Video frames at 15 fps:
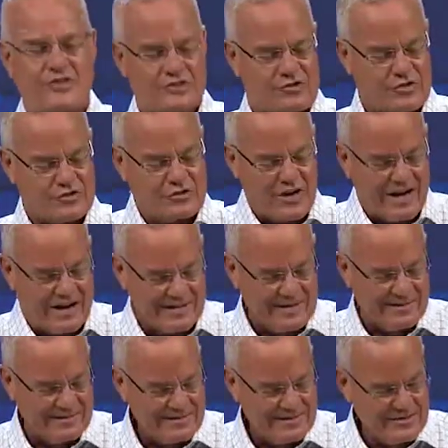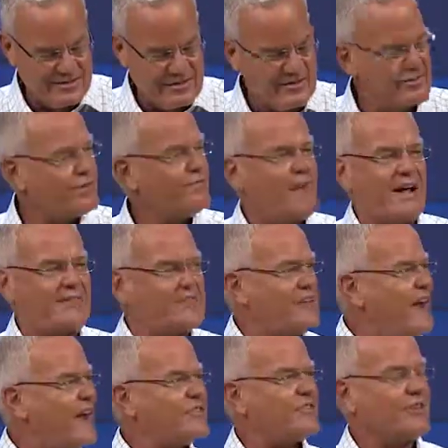in society. Such a
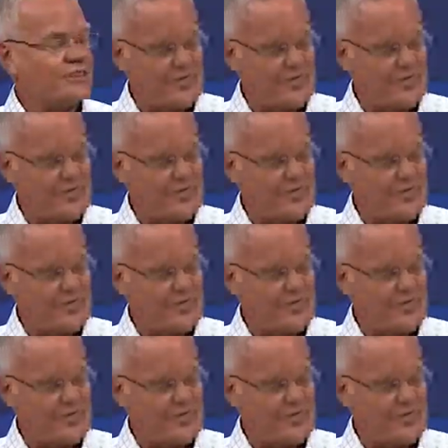fantastic